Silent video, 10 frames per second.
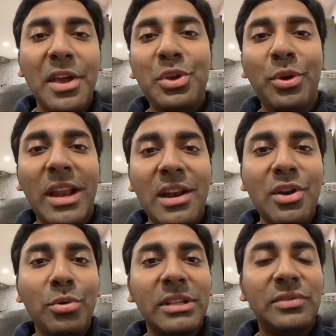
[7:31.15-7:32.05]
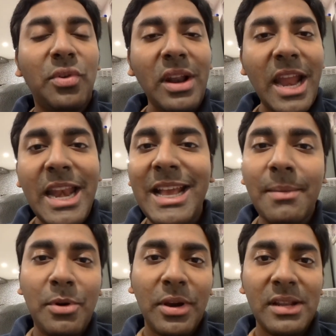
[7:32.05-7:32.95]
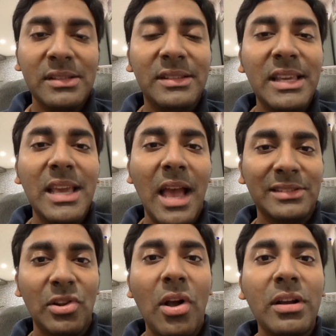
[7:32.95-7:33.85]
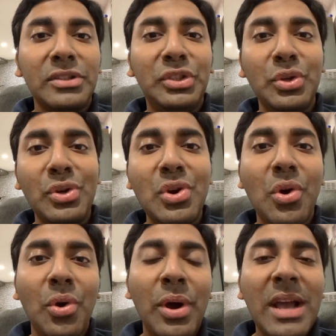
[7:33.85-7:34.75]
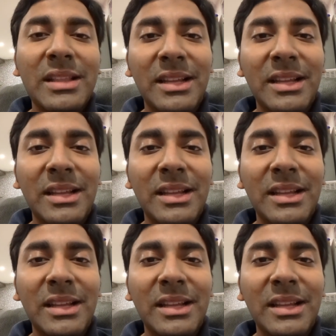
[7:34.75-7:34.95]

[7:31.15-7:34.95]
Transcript: You can do this for any cryptocurrency as long as you know